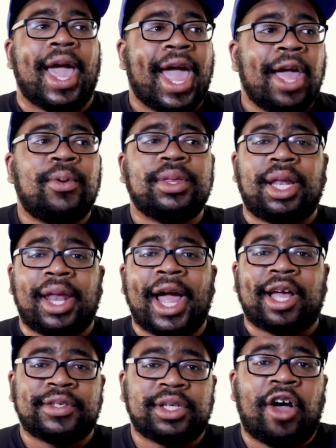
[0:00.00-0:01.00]
And with the
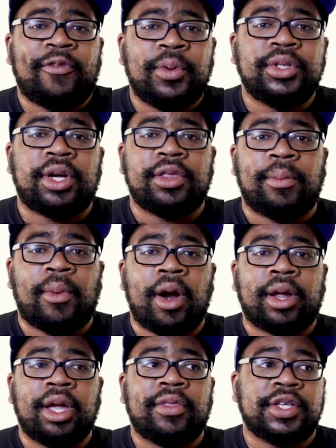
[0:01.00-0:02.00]
lack of soft boots on the
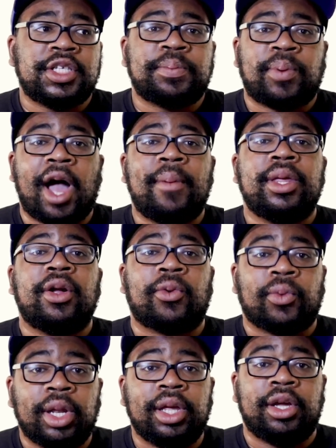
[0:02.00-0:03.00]
market, this is probably a
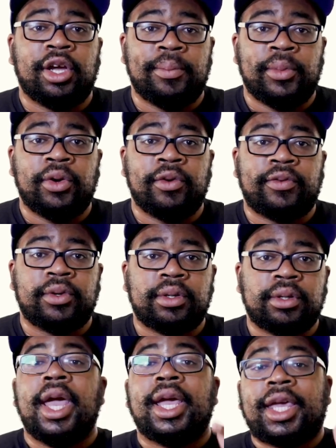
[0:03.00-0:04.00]
really good move.
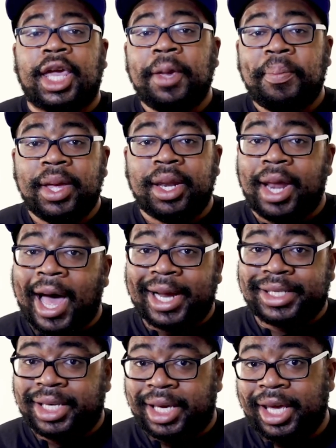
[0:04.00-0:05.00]
Keep it
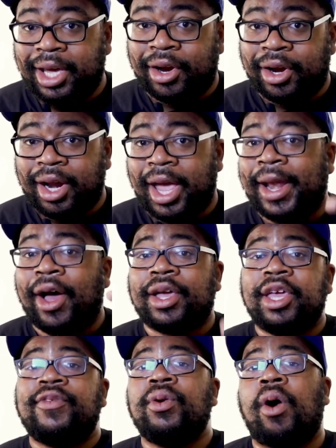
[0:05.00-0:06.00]
locked here, and I'll
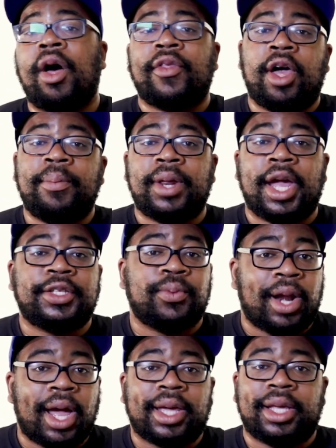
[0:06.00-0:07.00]
give you all the updates
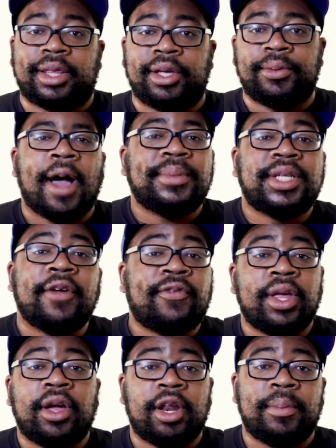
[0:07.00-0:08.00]
when I get them. I'm
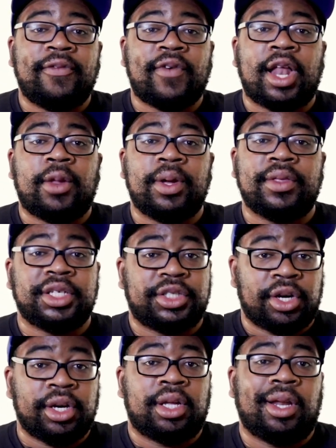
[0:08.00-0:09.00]
definitely gonna be following this
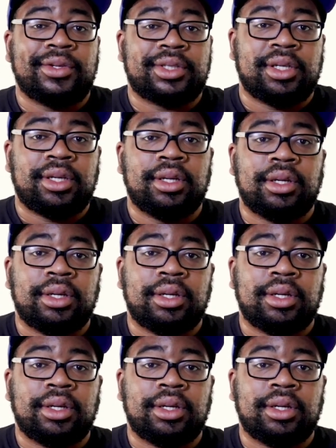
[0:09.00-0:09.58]
journey closely.